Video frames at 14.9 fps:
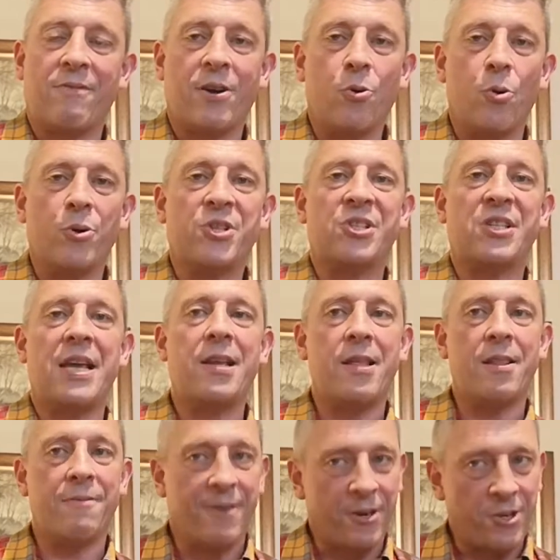go steady
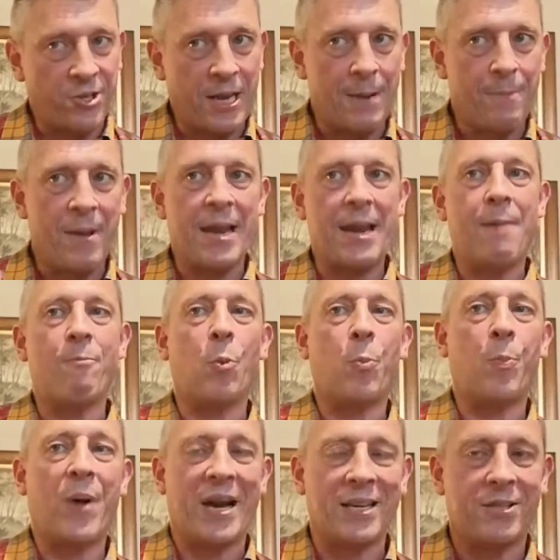the first time, and then we'll
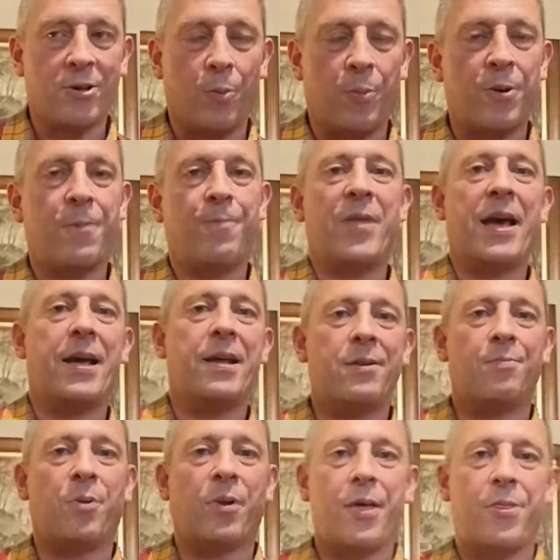pick it up
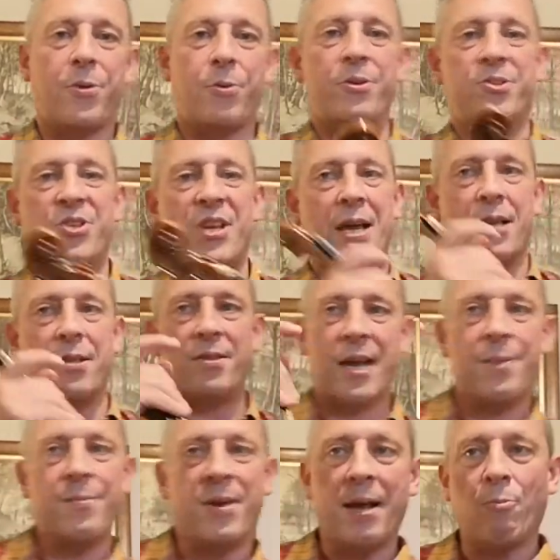and play it through the second
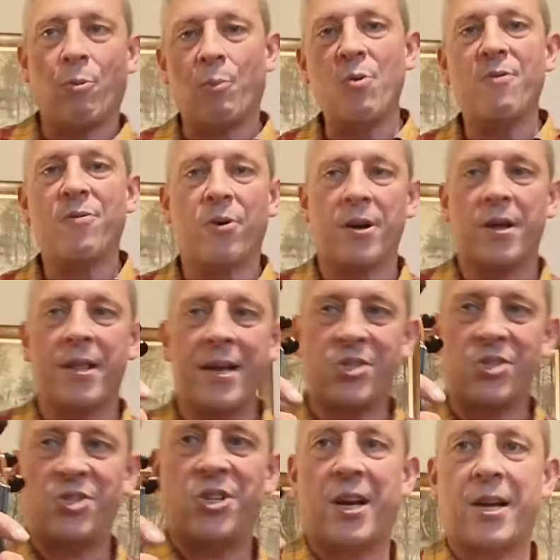time, and then we'll move on to
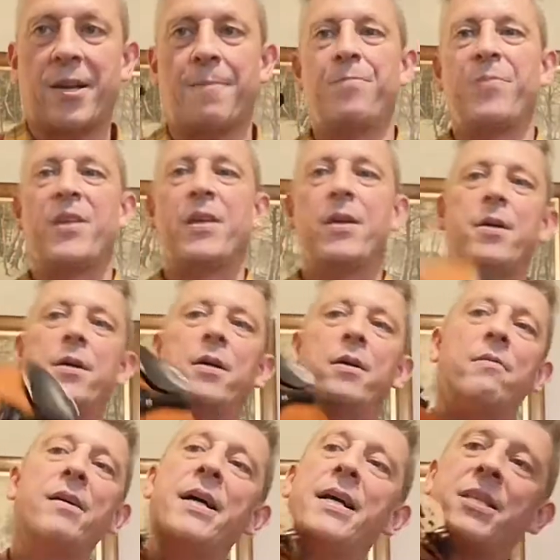this jig.
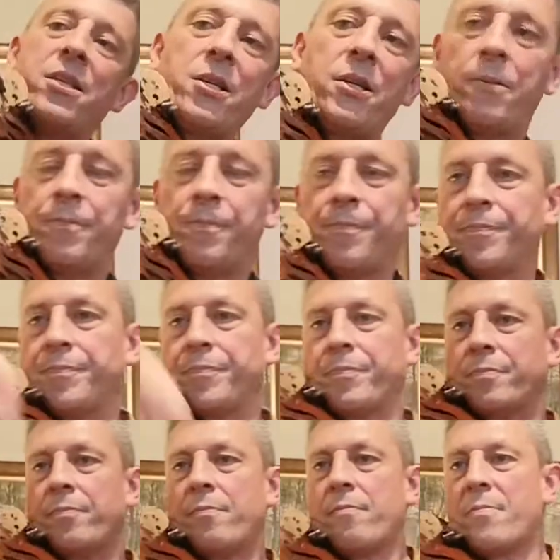Right,
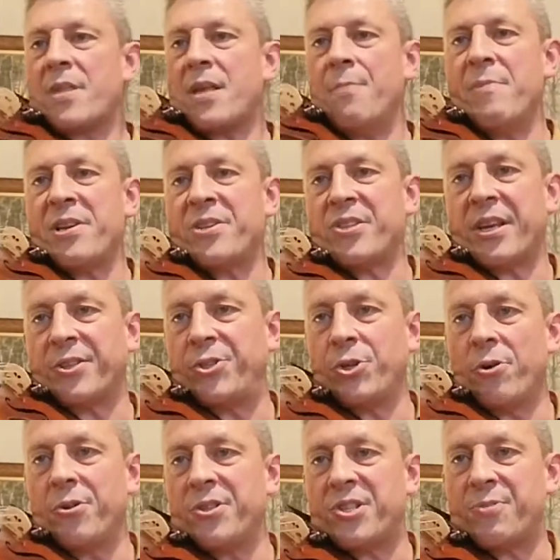Mr.
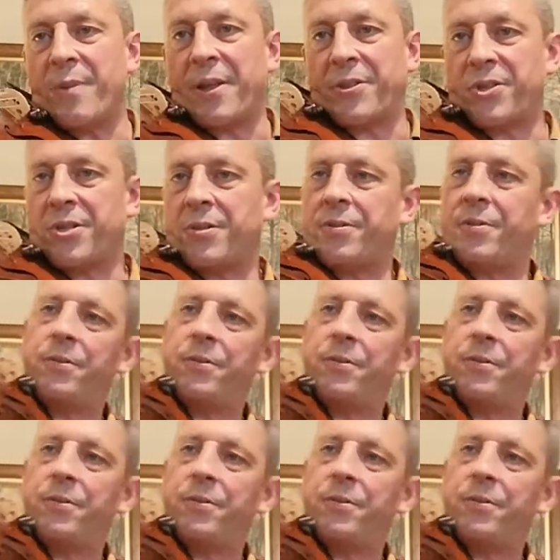John Smith's.